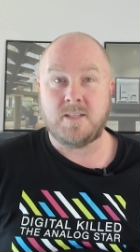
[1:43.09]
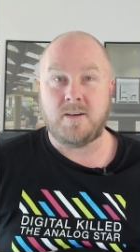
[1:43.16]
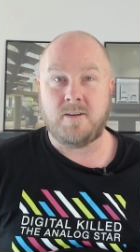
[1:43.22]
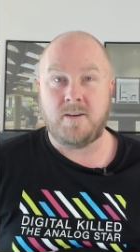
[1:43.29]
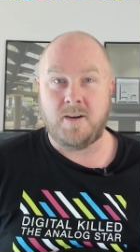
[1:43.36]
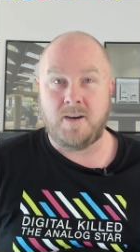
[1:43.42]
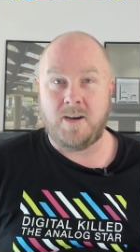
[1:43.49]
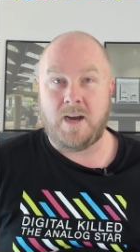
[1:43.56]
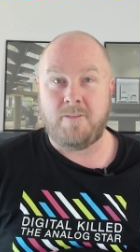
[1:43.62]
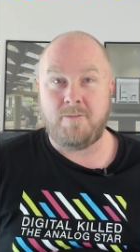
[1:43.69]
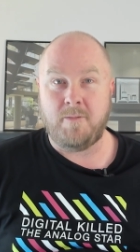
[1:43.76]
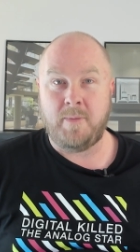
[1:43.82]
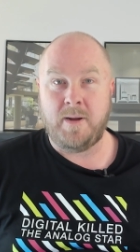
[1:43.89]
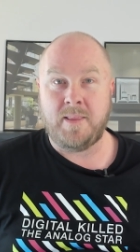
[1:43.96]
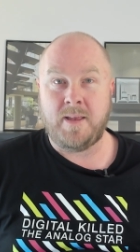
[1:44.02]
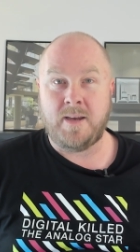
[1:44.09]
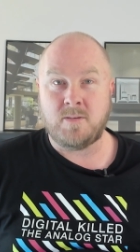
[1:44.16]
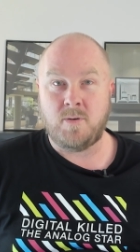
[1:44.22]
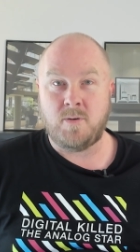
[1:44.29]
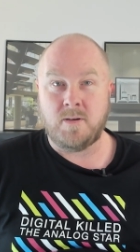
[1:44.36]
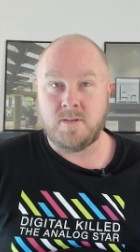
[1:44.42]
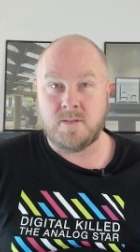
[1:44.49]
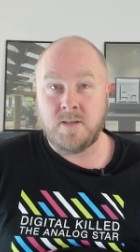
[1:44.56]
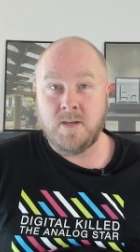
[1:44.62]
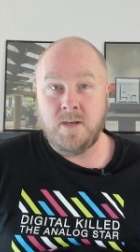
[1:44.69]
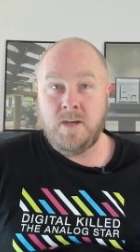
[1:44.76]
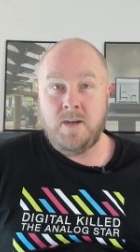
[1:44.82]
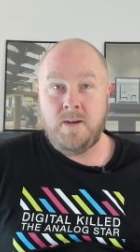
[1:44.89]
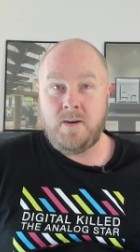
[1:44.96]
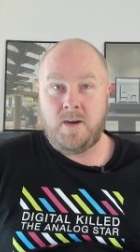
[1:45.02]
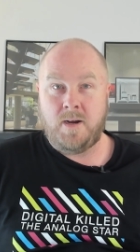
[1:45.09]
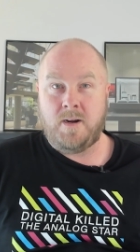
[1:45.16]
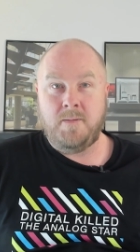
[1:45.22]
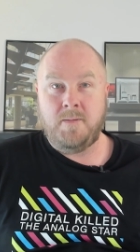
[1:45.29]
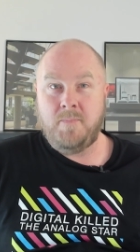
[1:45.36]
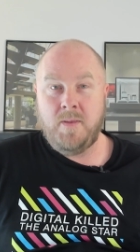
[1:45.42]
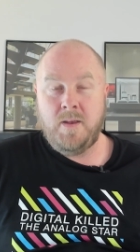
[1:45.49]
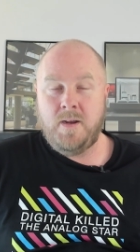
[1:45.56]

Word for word: I kind of laugh about that as well because, you know,